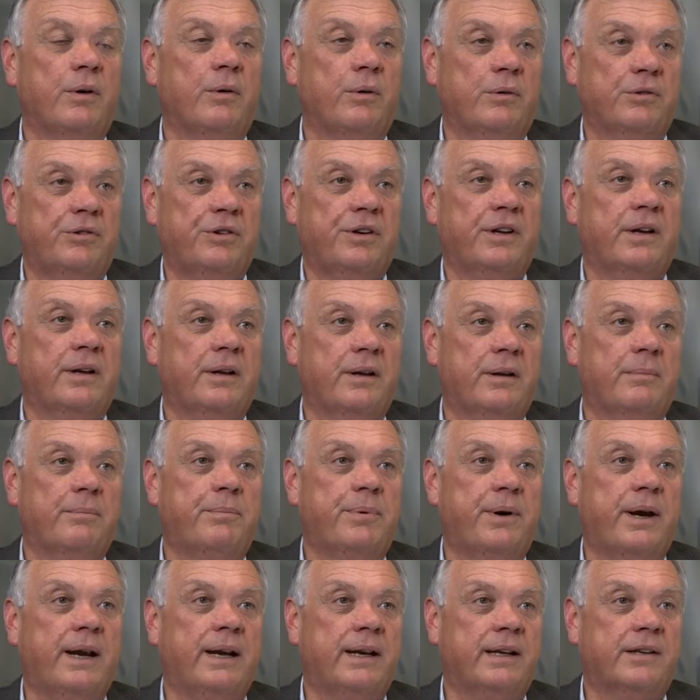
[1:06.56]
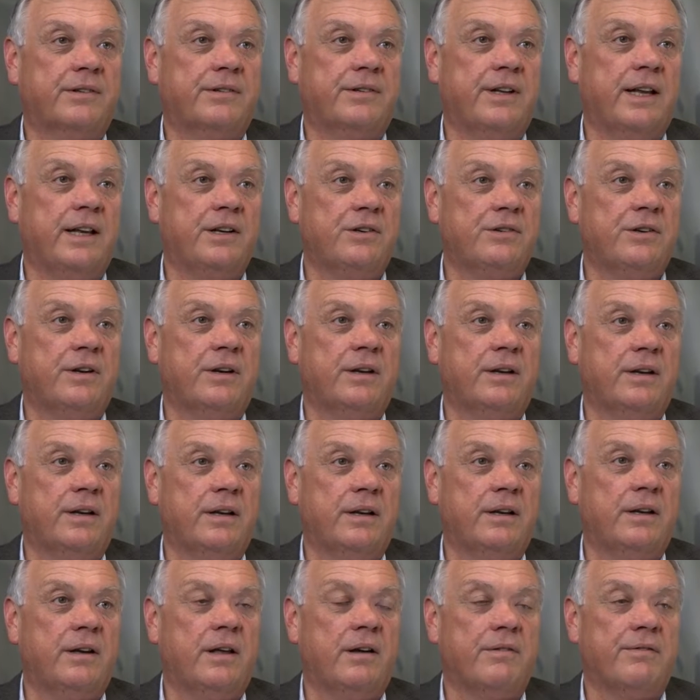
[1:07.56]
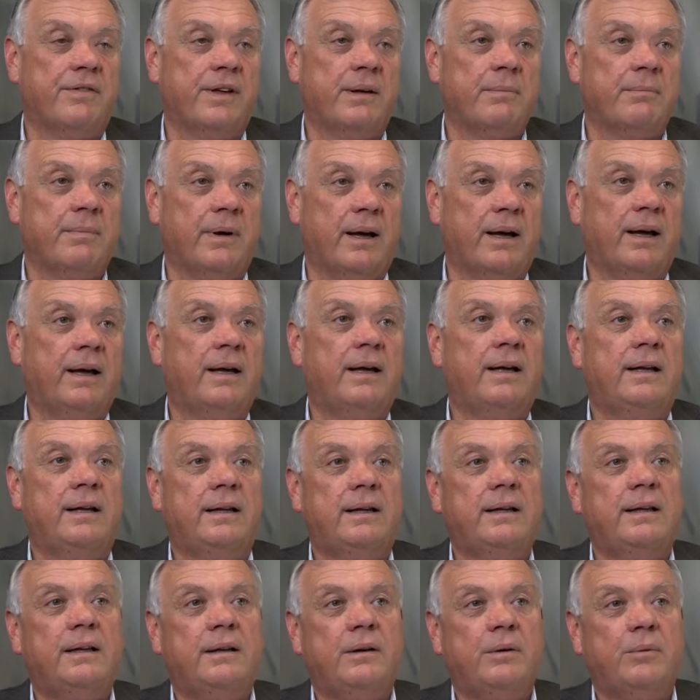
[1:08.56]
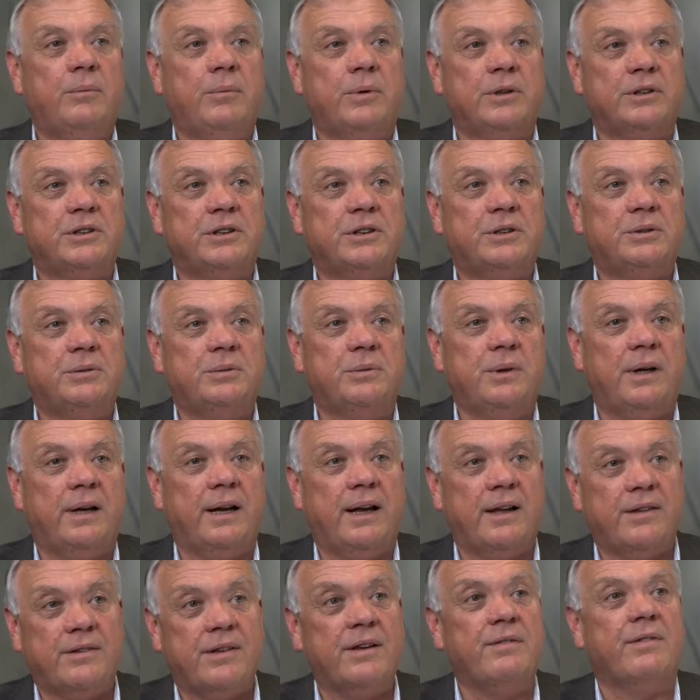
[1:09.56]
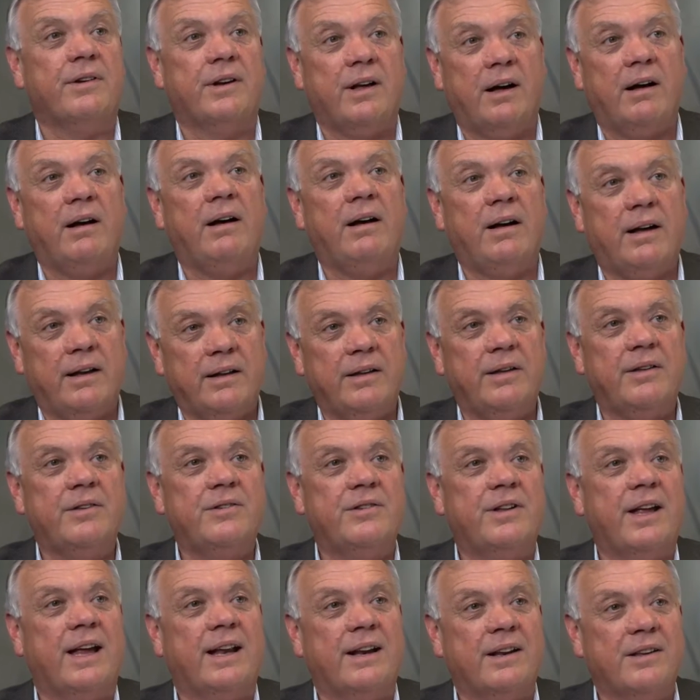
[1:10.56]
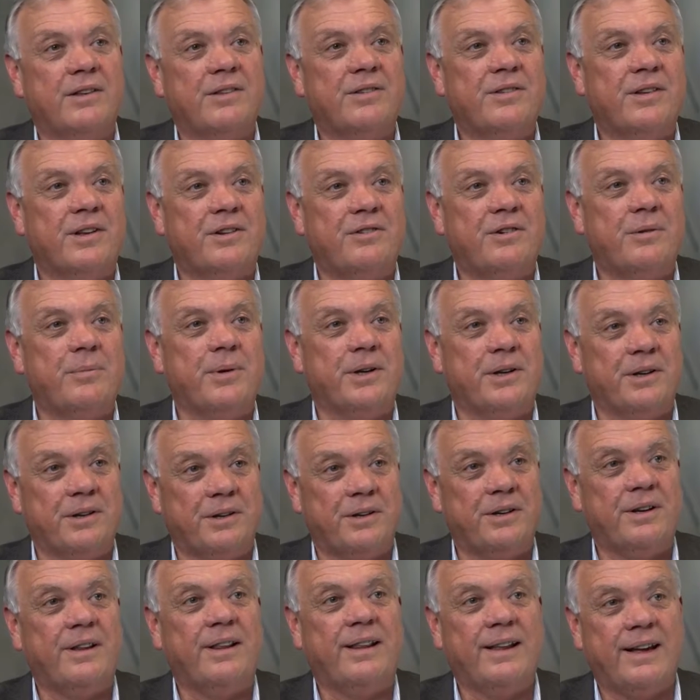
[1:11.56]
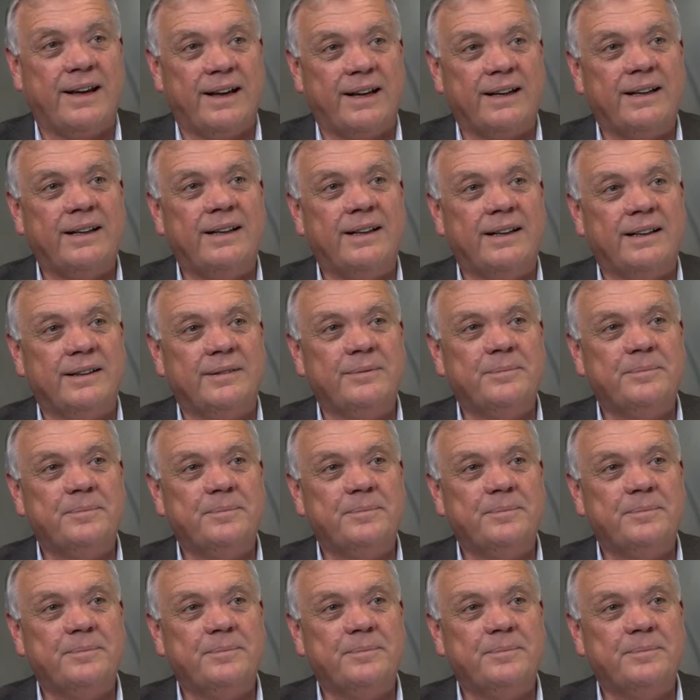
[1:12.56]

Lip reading: launching a brand extension in November, which has even higher standards attributed to that. Yeah.